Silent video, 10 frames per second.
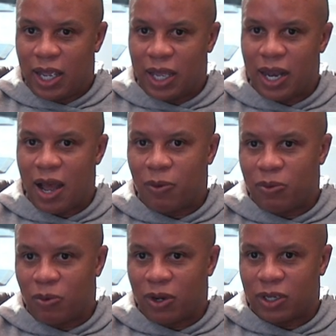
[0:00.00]
and how
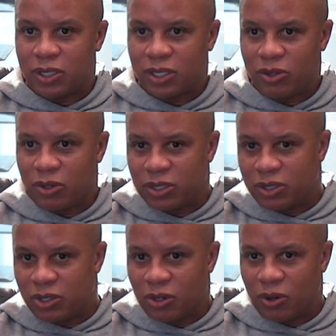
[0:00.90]
we want to continue to,
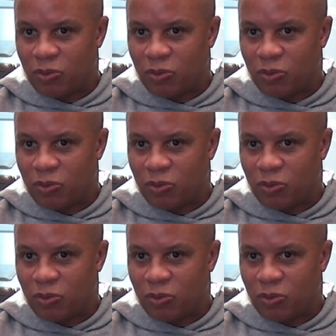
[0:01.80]
you know,